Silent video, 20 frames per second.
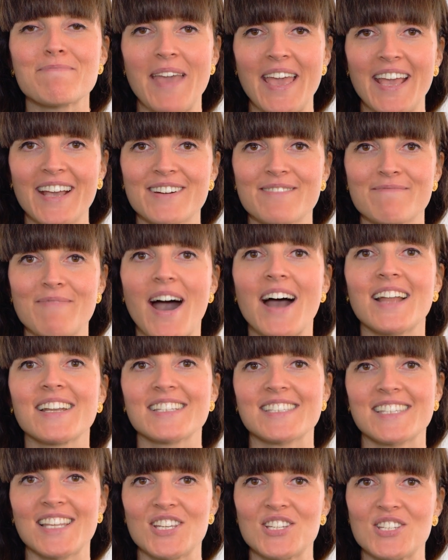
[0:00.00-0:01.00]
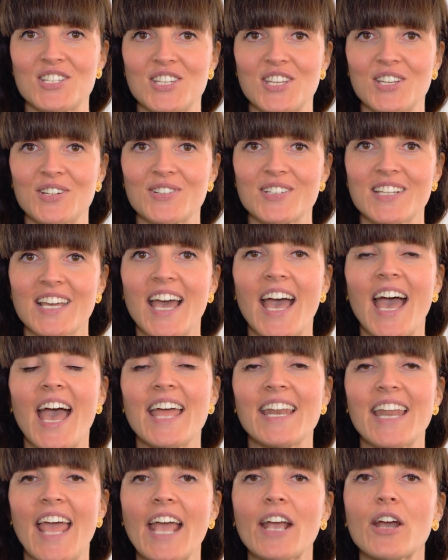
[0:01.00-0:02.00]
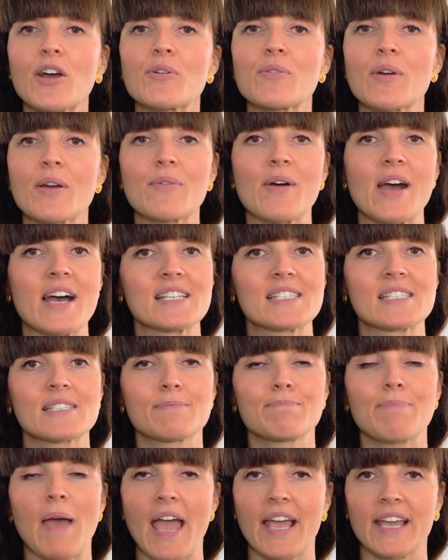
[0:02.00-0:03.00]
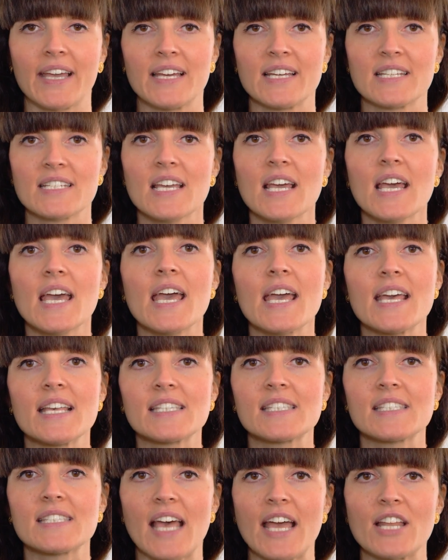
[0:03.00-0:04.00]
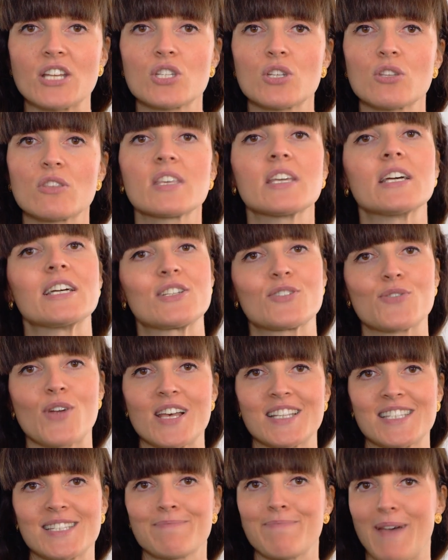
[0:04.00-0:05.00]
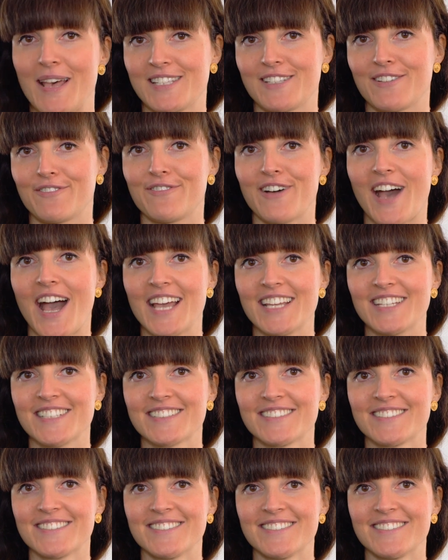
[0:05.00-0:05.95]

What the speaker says: a ping command is issued, an echo request packet is sent to the address specified.